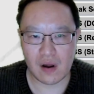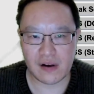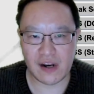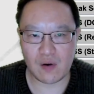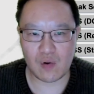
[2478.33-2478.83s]

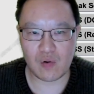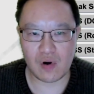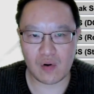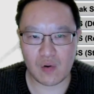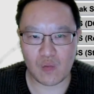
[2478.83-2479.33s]
single
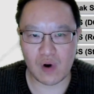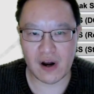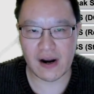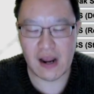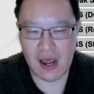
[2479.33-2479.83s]
quote,
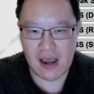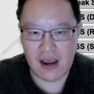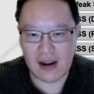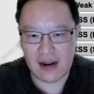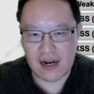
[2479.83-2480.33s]
1.
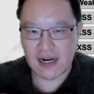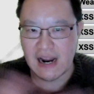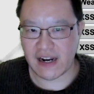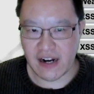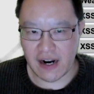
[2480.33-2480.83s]

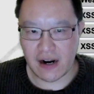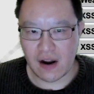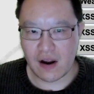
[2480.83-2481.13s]
That's it.